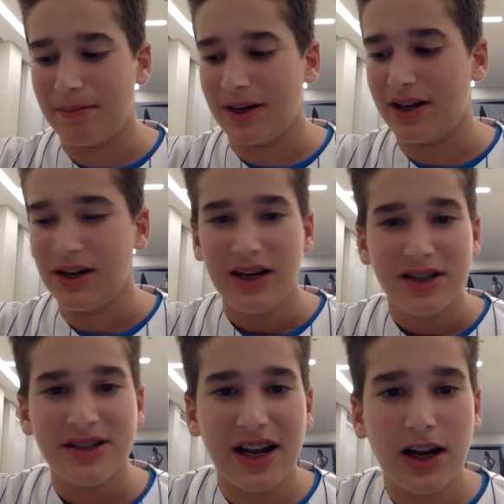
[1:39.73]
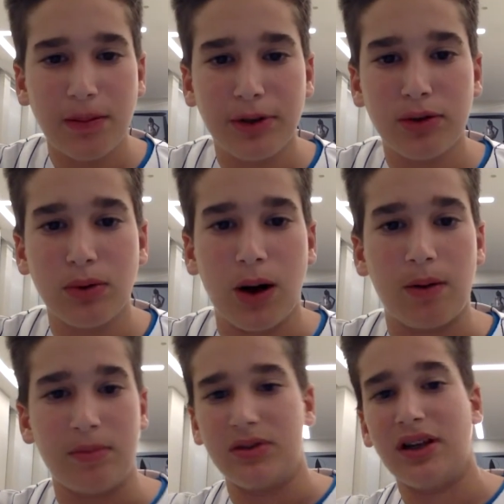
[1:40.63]
I mean, Jacob
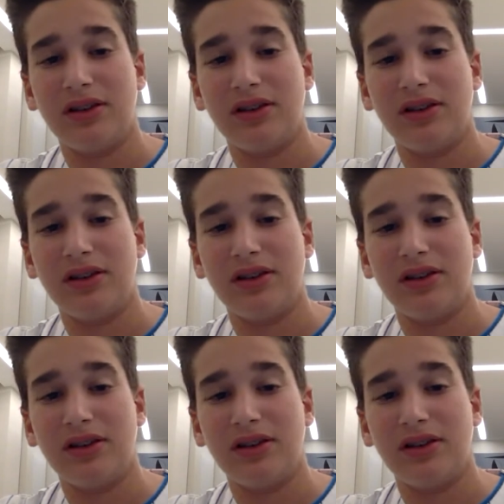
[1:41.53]
DeGrom,